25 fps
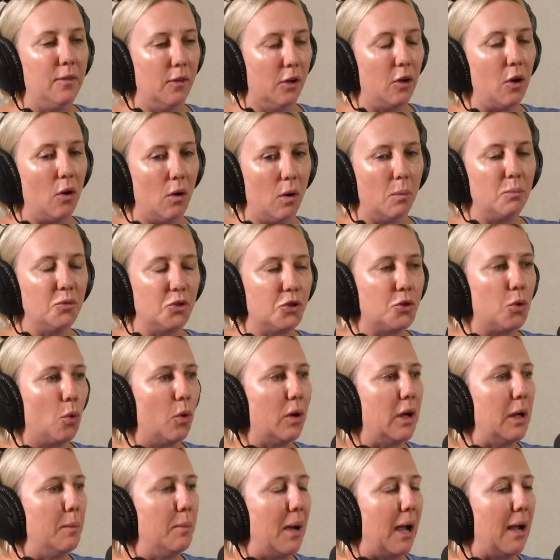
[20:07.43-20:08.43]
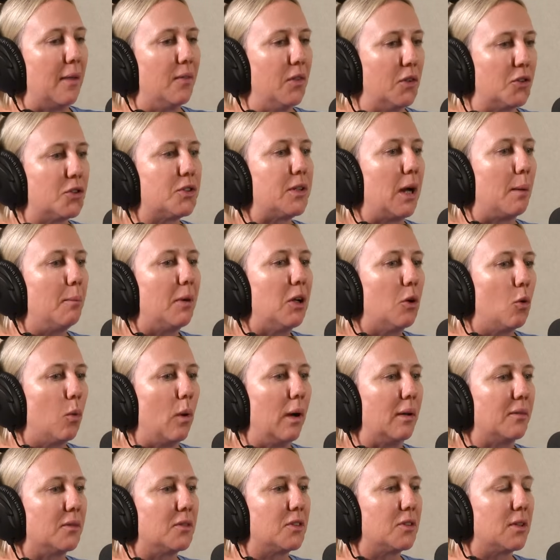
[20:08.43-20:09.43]
the girl I'm just talking about, in the stomach
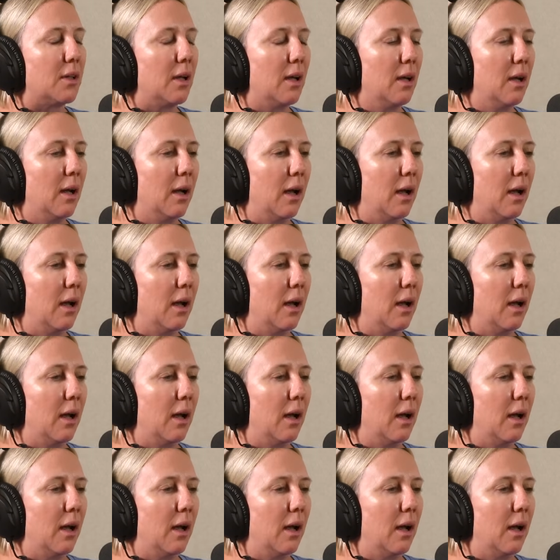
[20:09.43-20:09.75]
once,